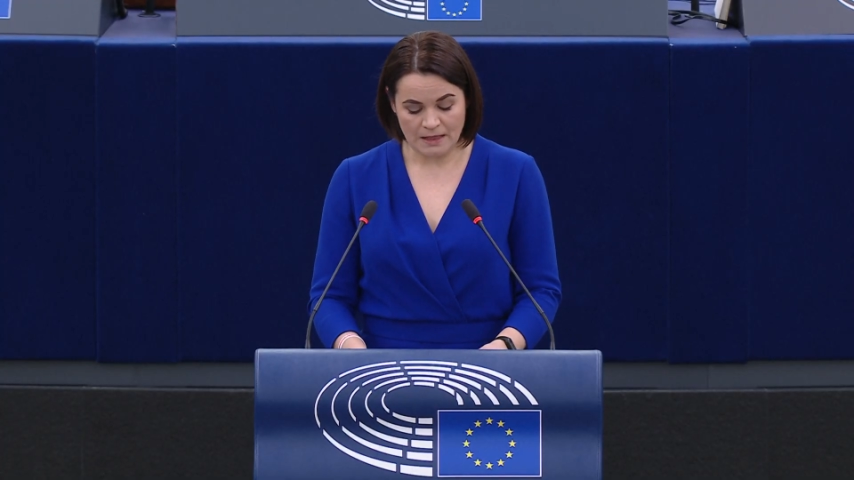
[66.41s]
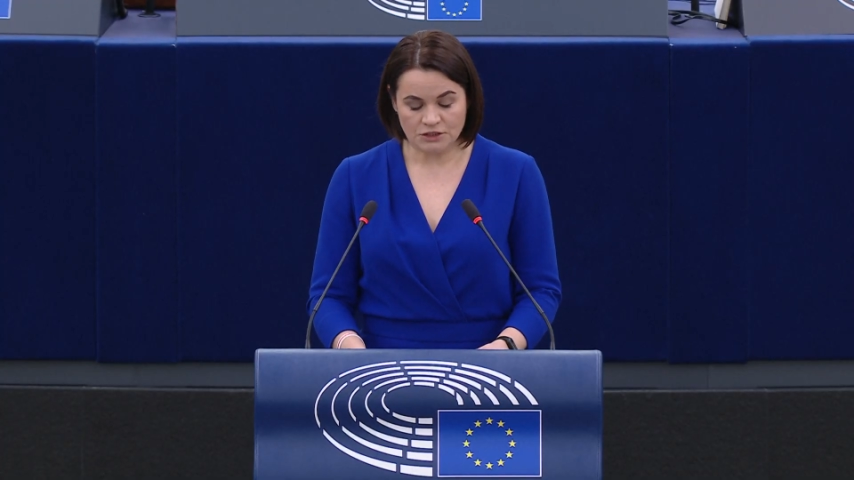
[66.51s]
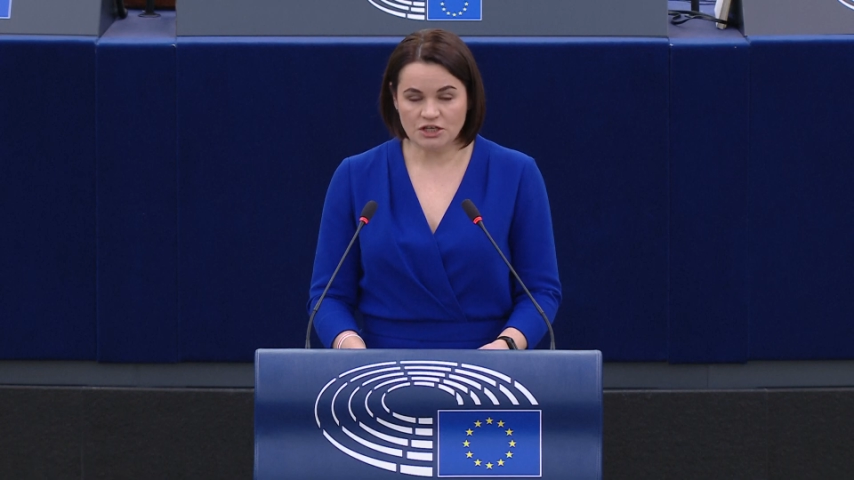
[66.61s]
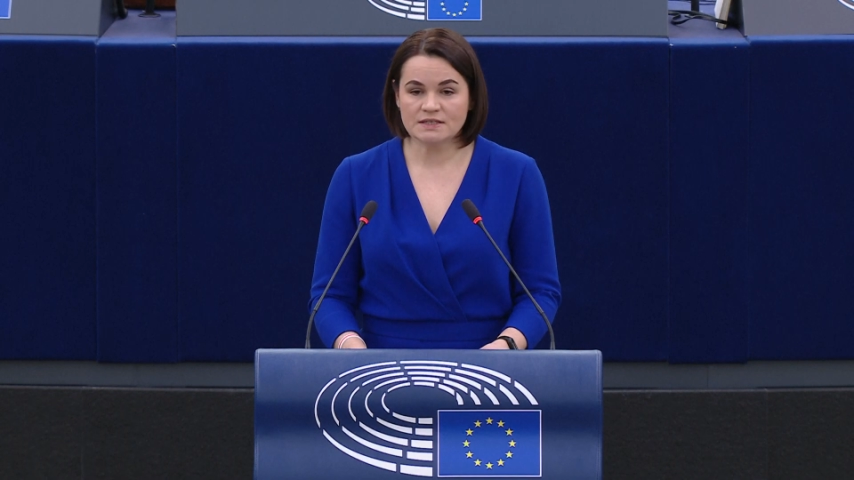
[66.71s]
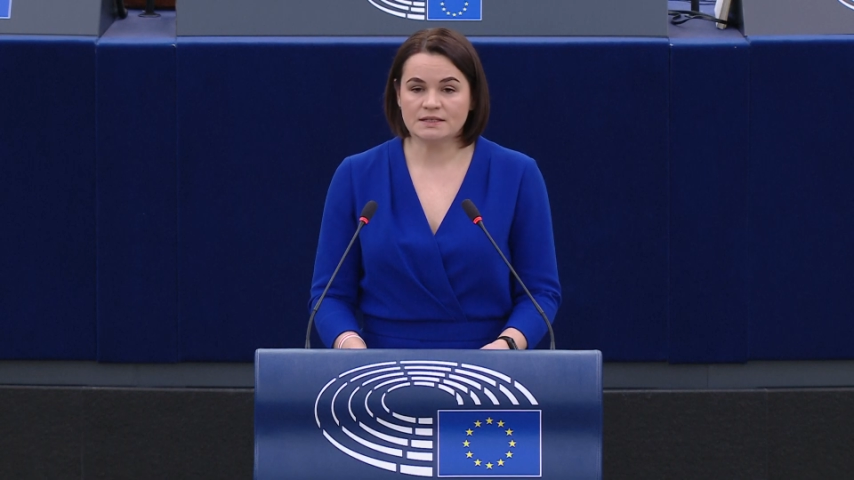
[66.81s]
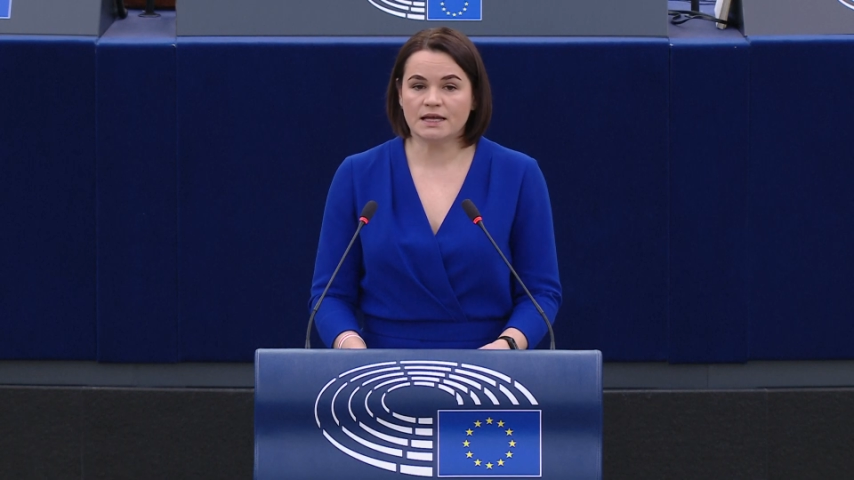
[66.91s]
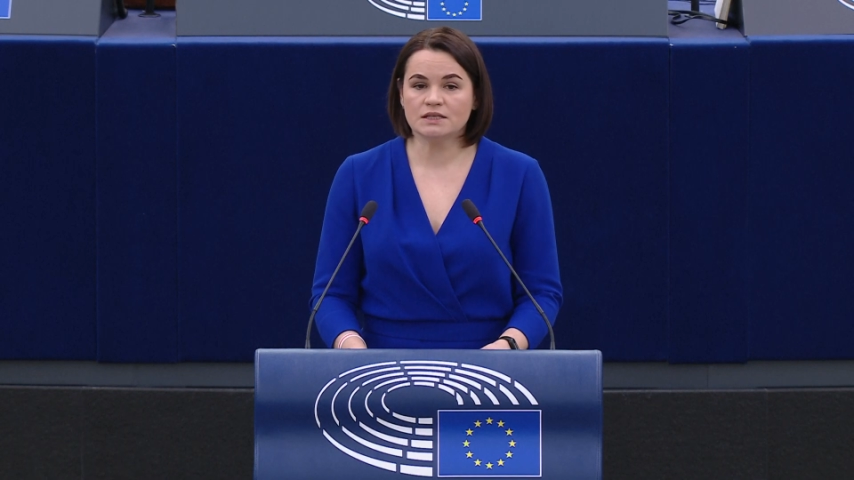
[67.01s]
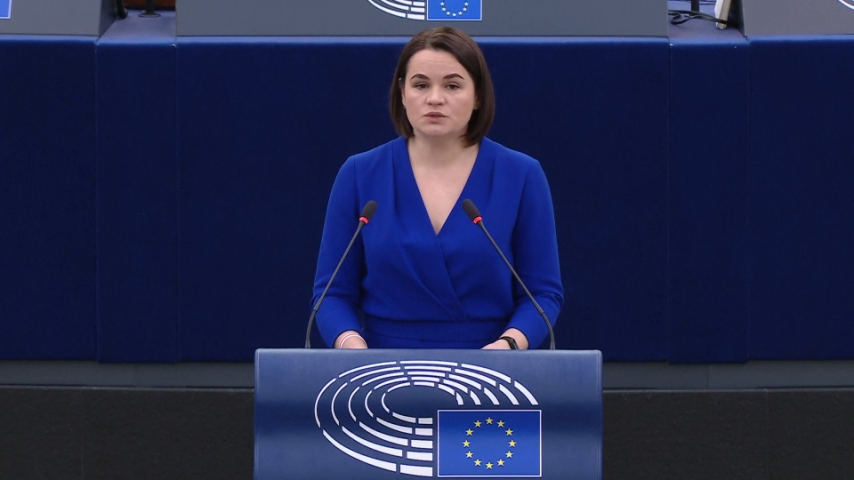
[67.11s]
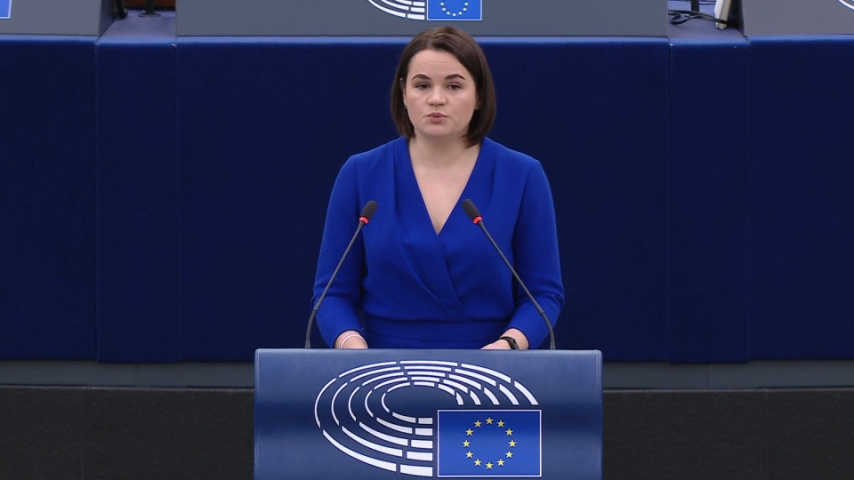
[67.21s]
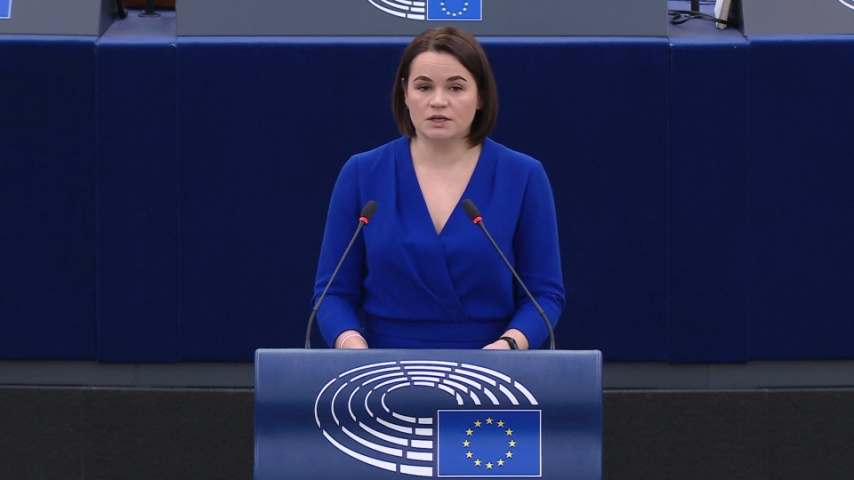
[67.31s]
Just
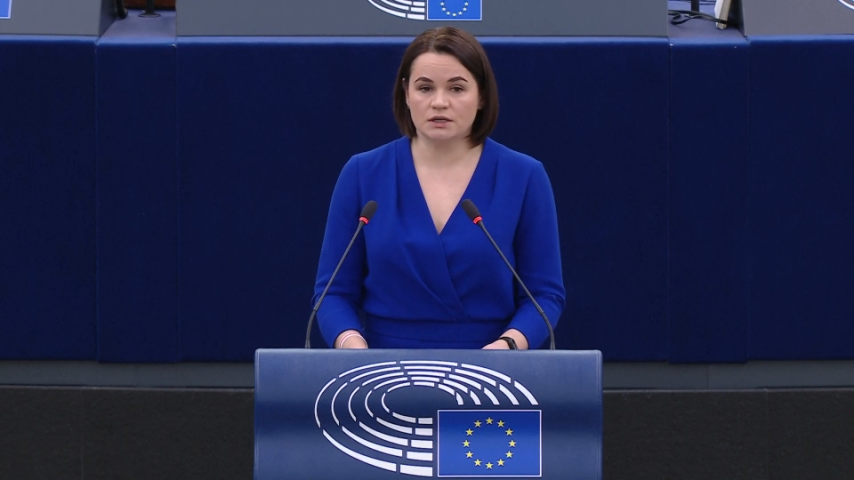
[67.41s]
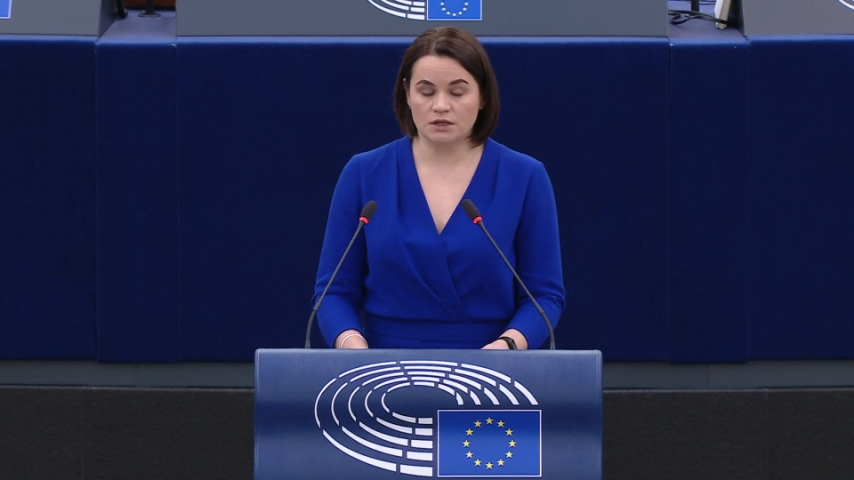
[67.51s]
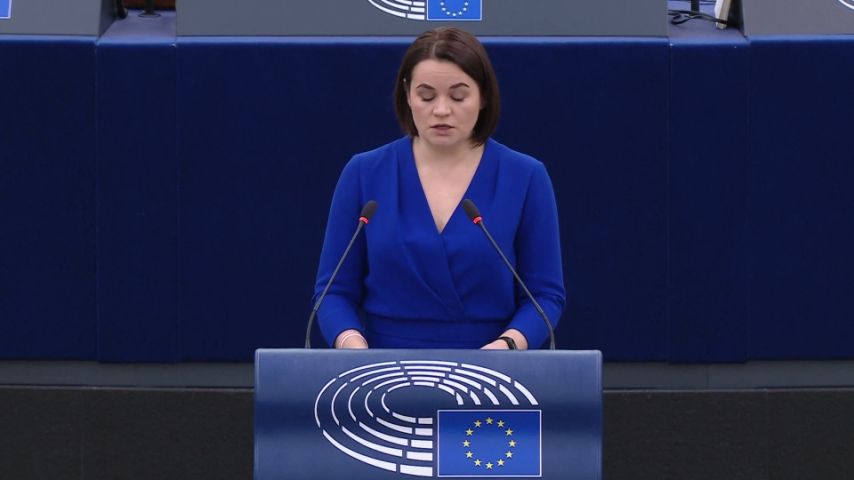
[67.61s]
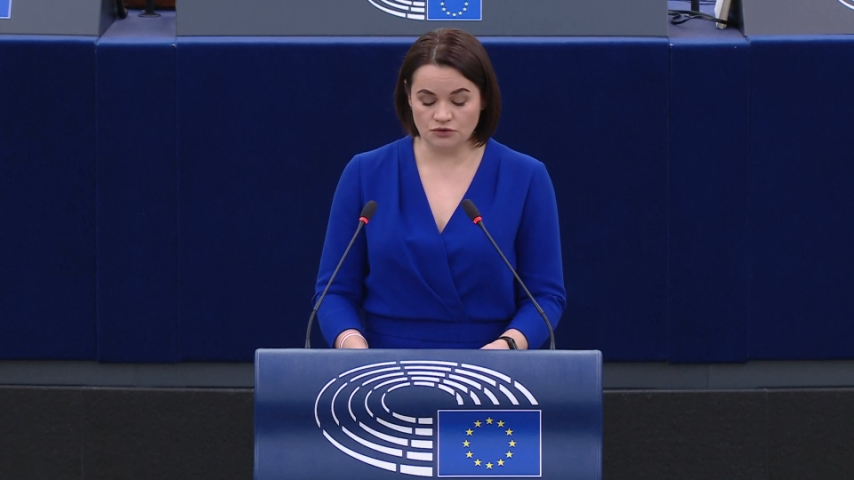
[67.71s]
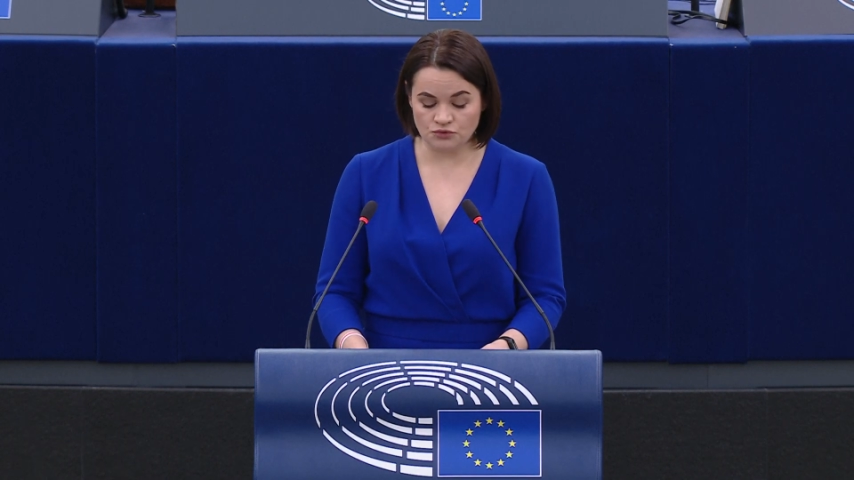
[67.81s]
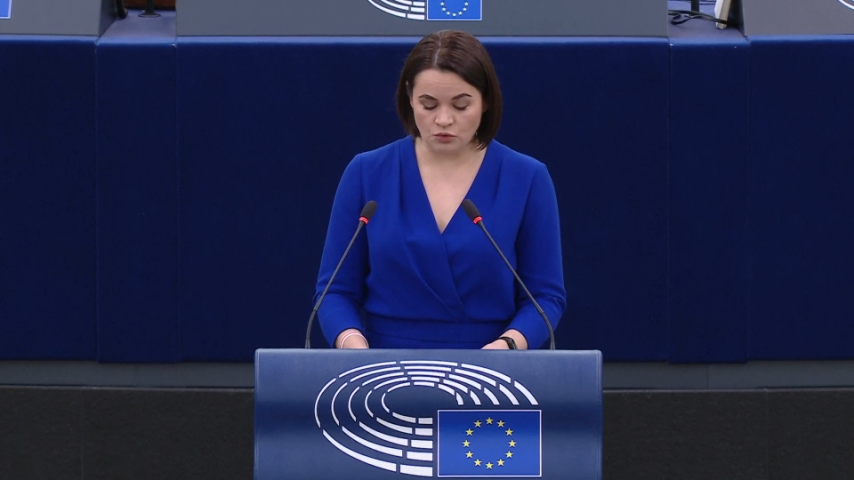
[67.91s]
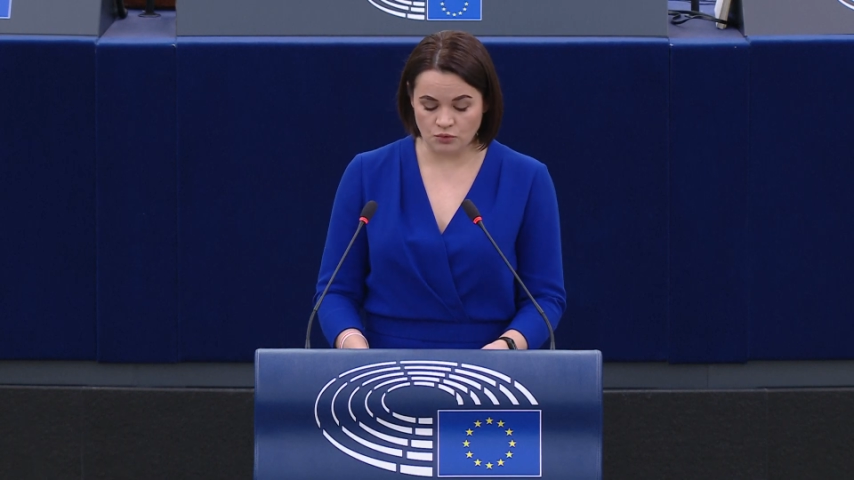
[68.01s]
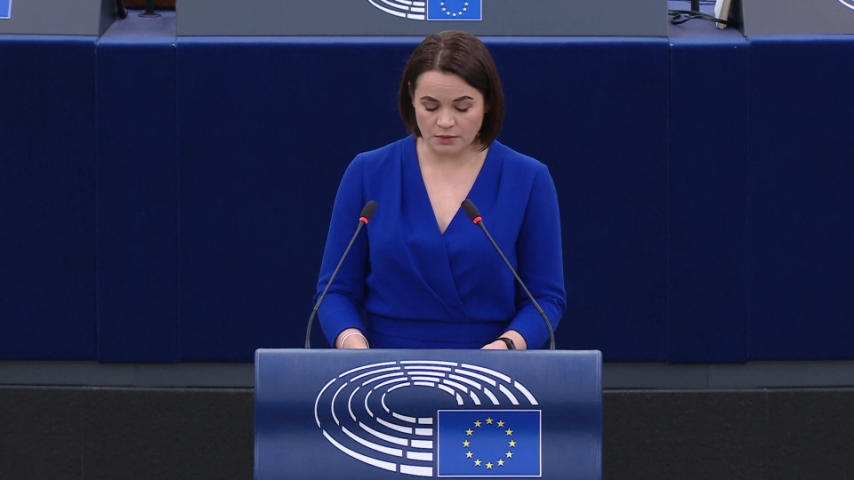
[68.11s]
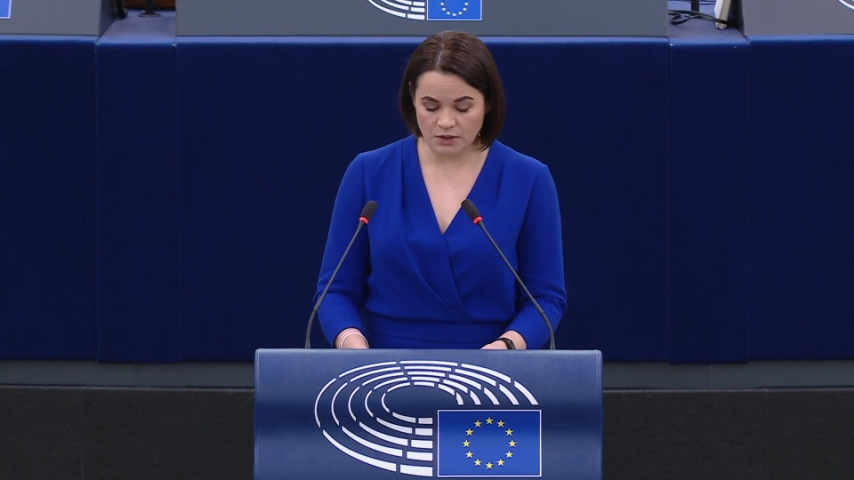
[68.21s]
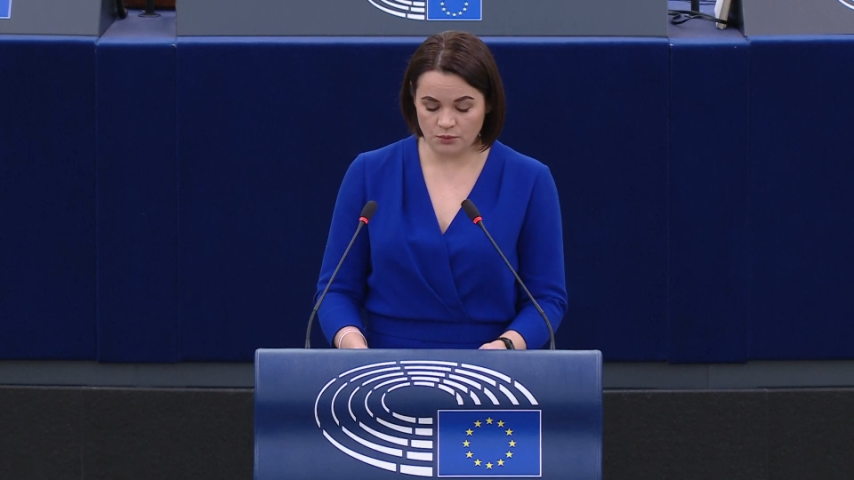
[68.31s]
last week in Rome,